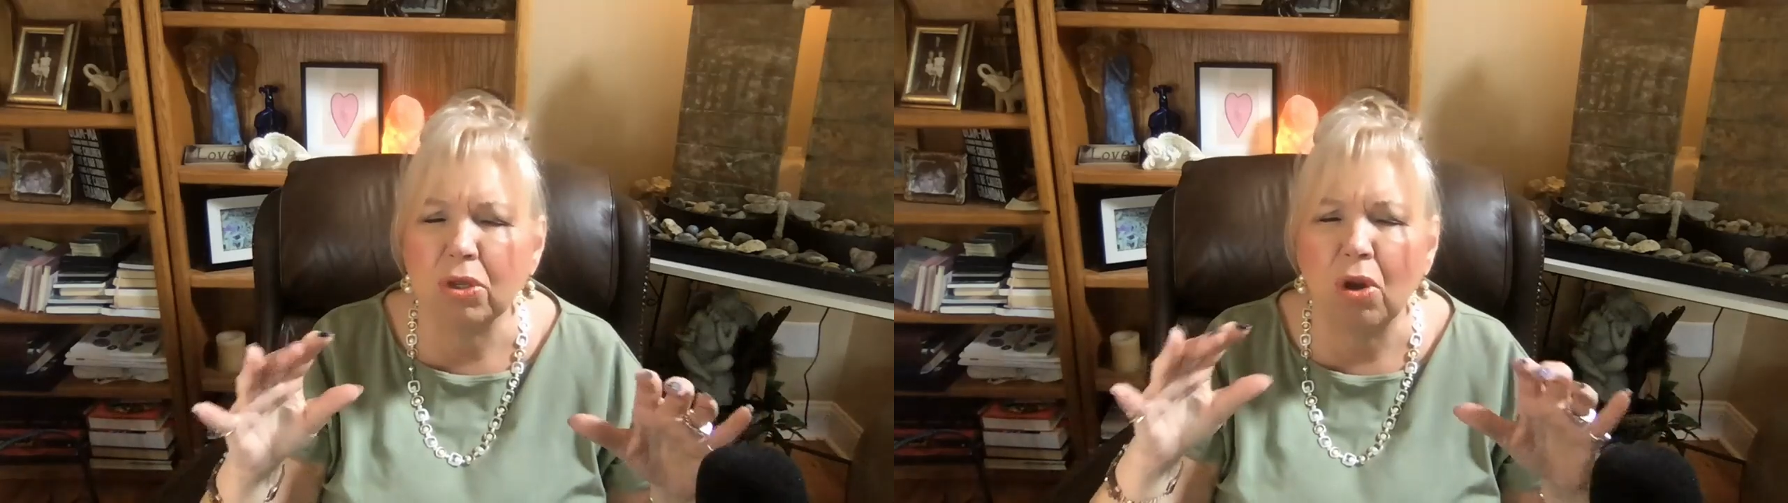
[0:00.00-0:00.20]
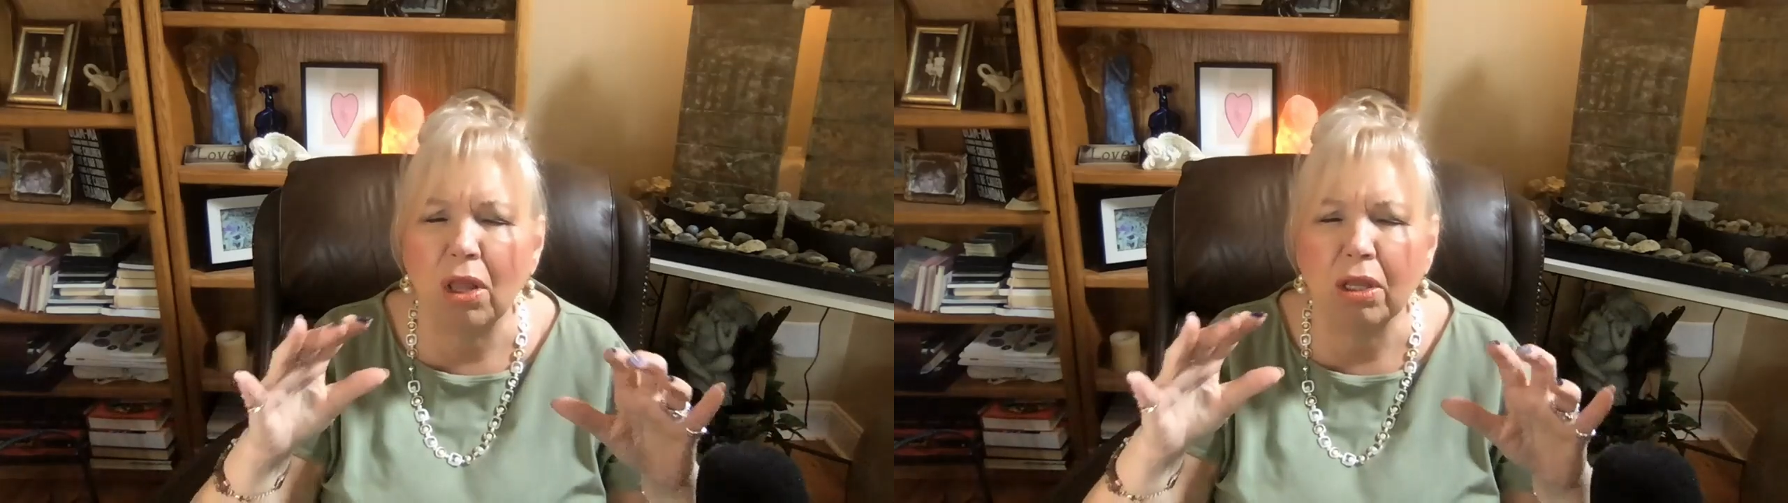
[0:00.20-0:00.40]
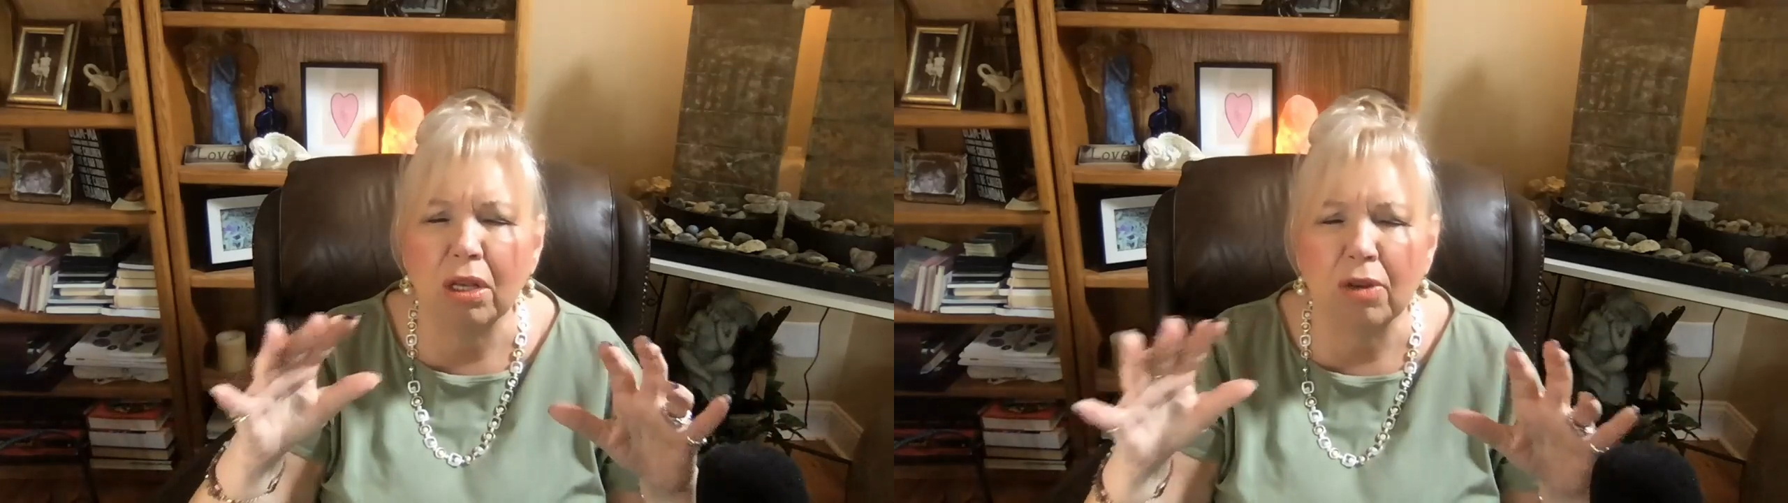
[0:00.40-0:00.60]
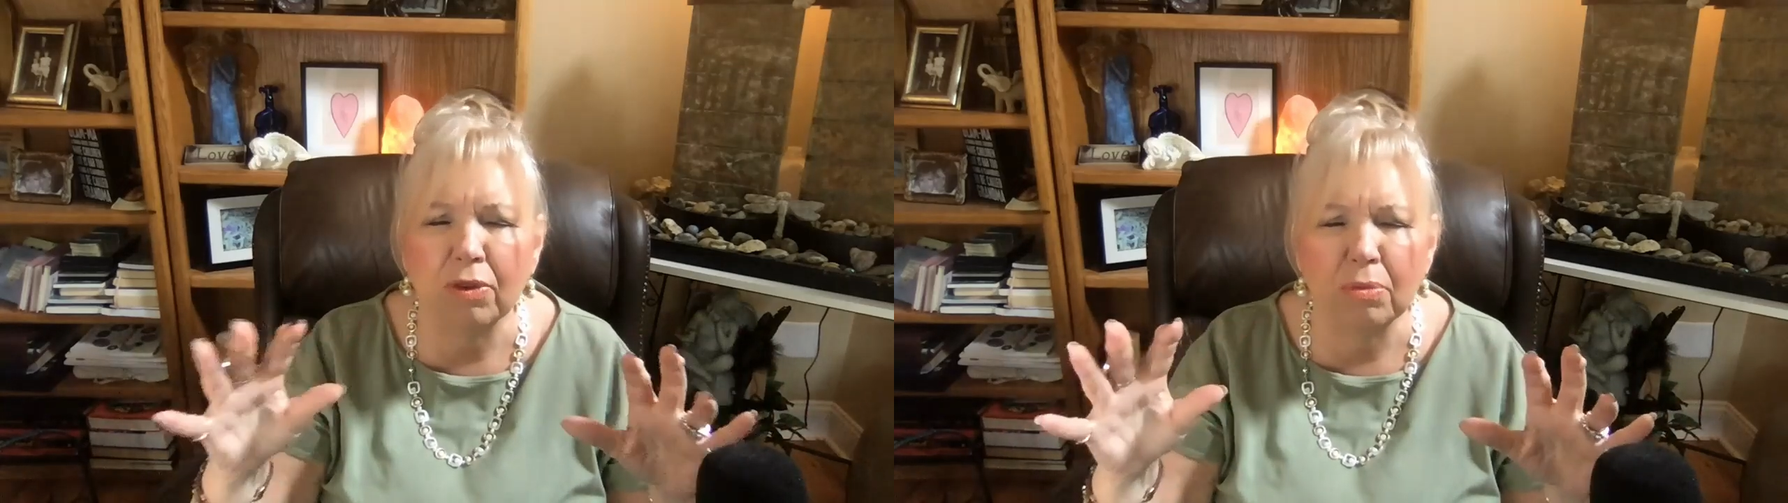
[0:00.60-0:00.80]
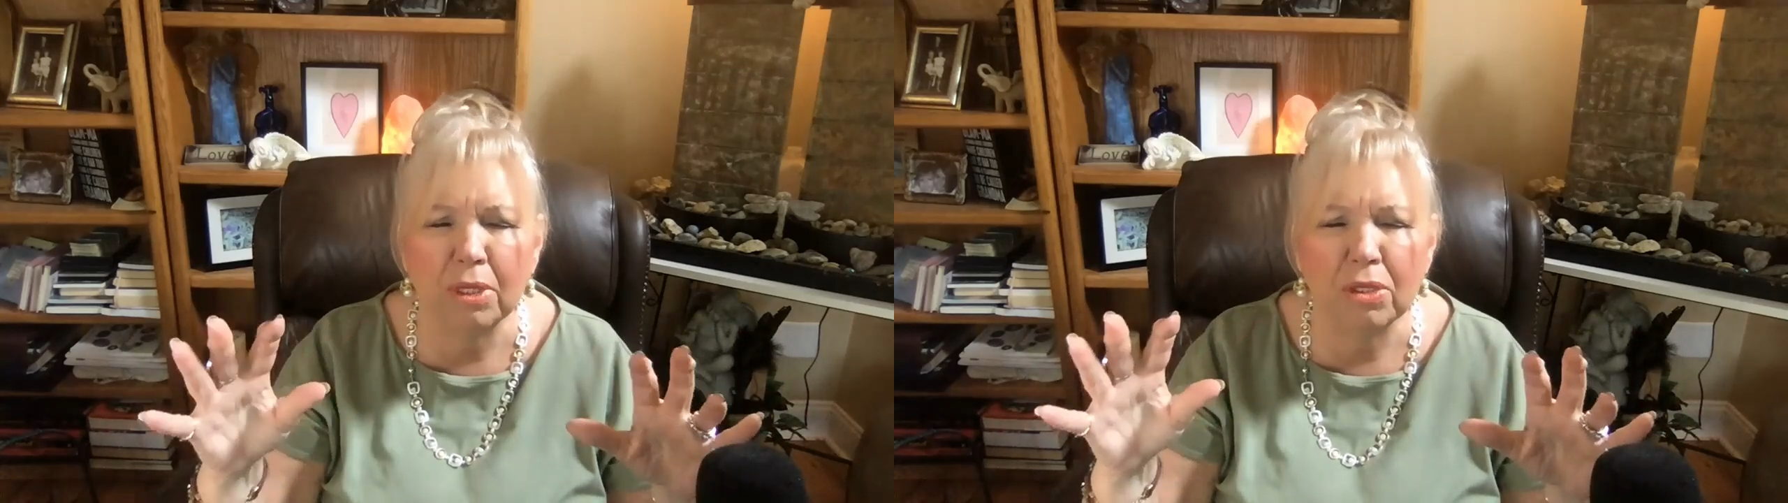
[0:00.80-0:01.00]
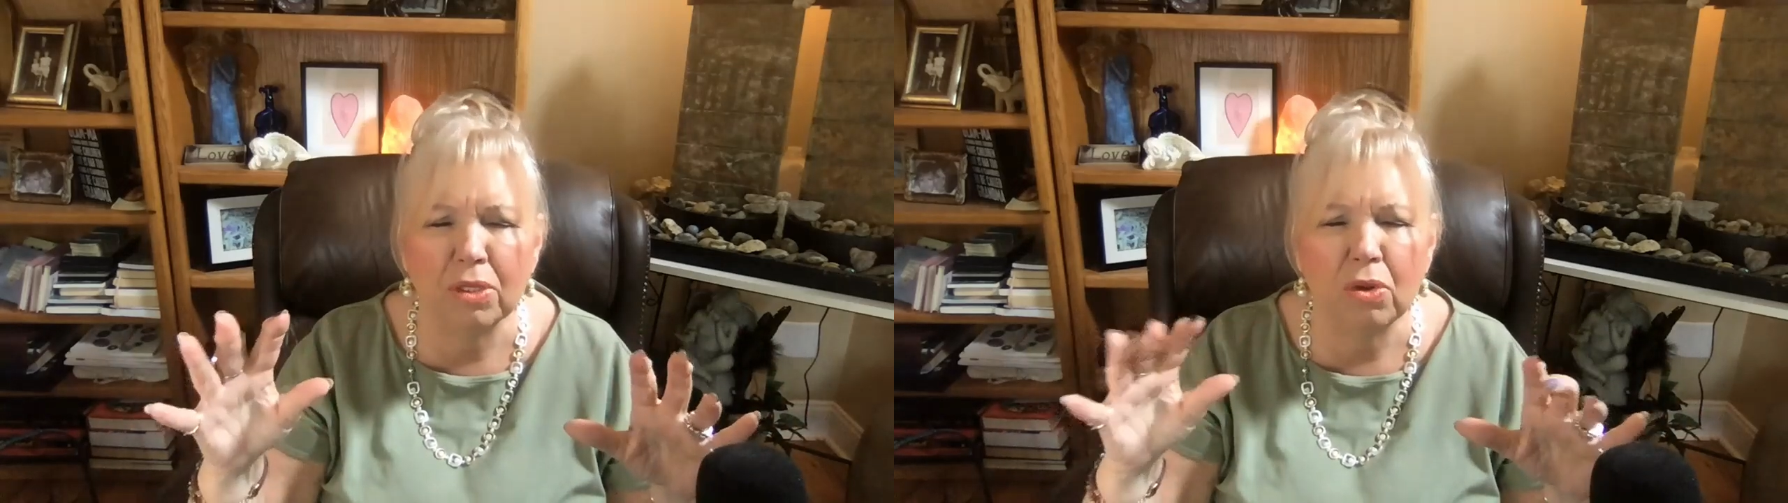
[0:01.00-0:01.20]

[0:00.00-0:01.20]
all the governments